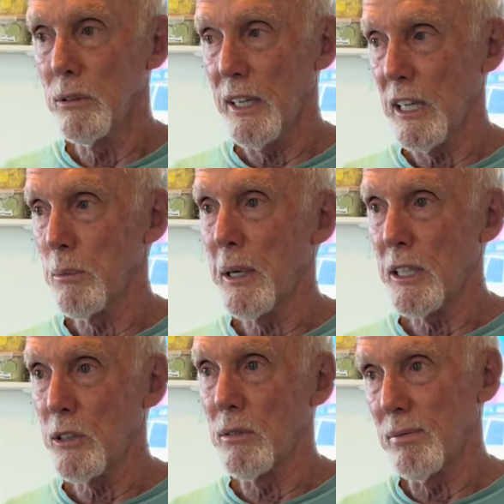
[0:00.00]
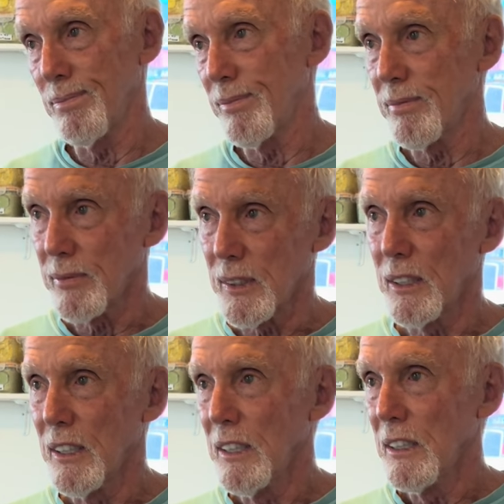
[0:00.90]
Handmade
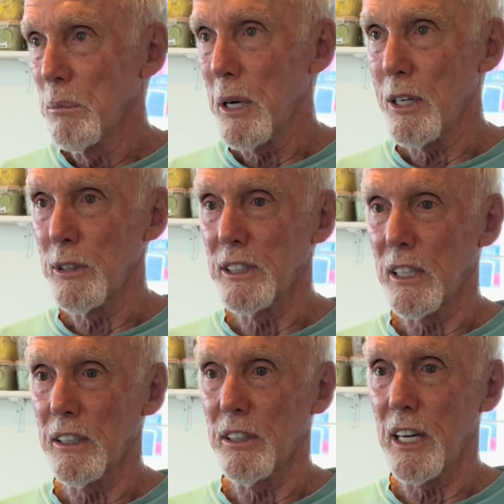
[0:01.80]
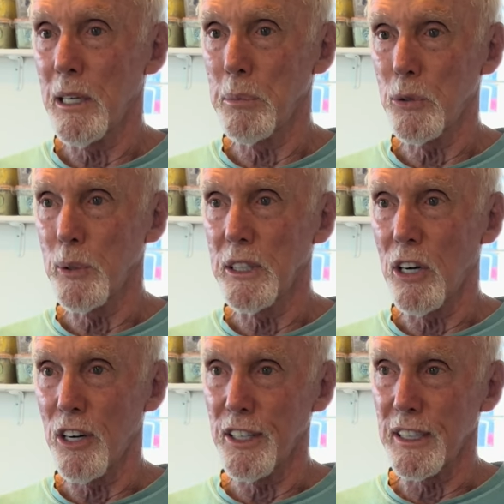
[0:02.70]
pottery's on the line between
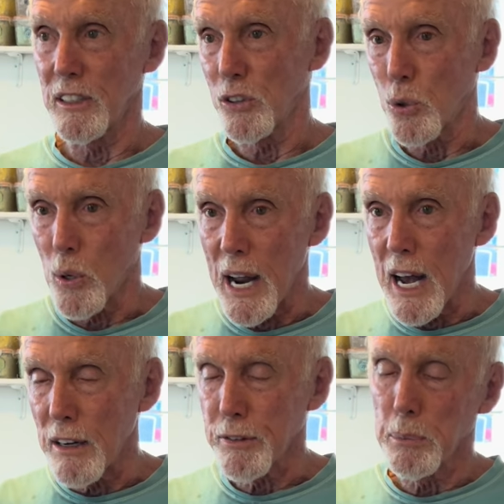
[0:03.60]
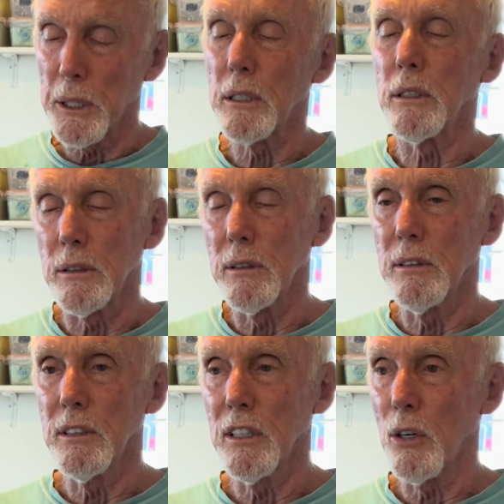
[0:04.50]
art and craft, but
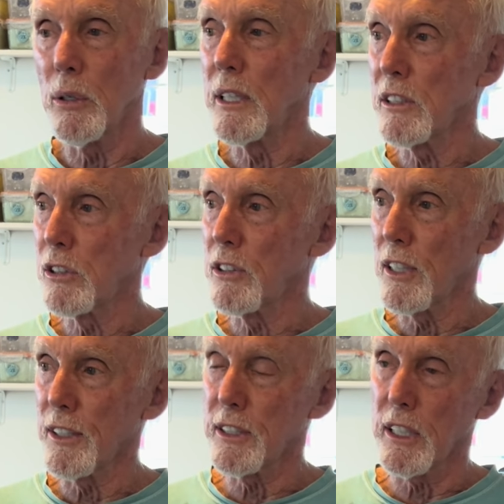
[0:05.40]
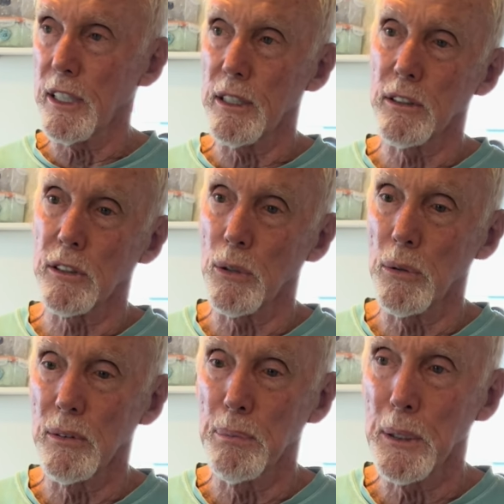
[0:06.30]
it's utilitarian, so
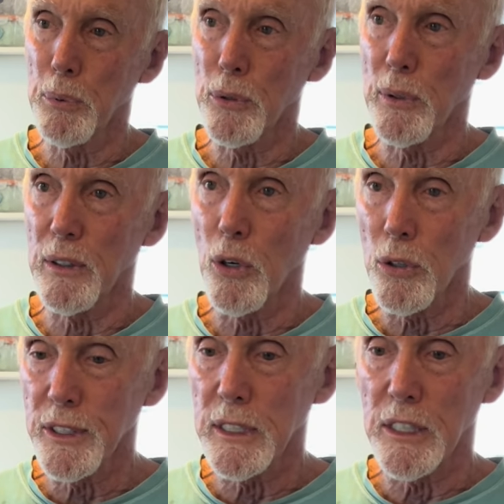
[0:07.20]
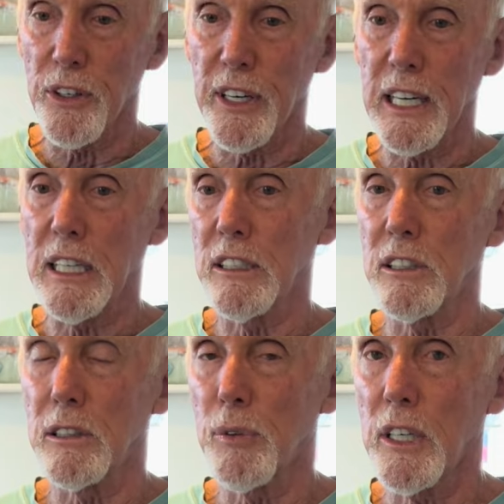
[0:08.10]
people hold it in their hands.
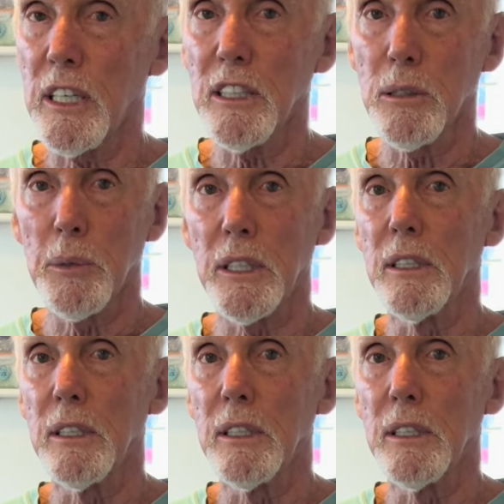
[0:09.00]
It's very intimate.